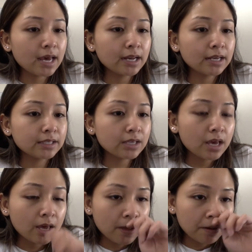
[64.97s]
and his
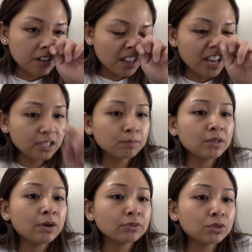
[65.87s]

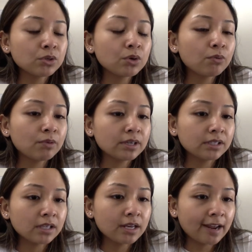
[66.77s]
SpO2
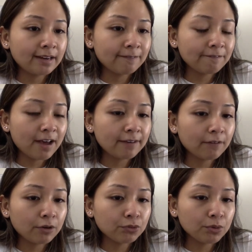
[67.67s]
was 95
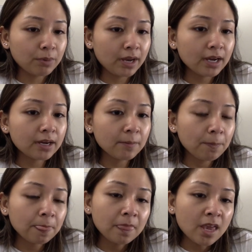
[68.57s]
on room air.
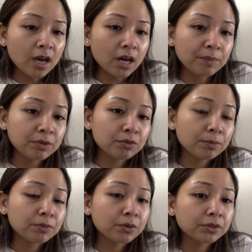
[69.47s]
He
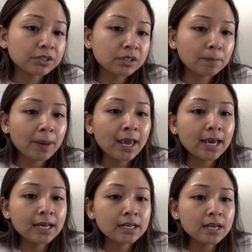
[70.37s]
reports
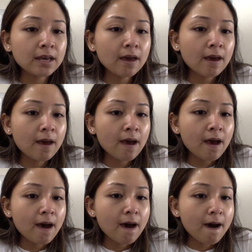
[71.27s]
pain
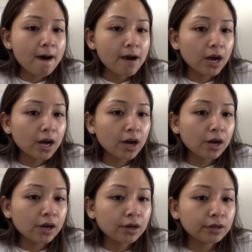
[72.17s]

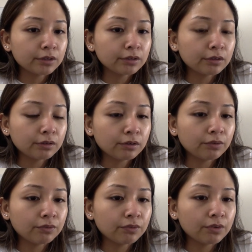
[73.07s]
on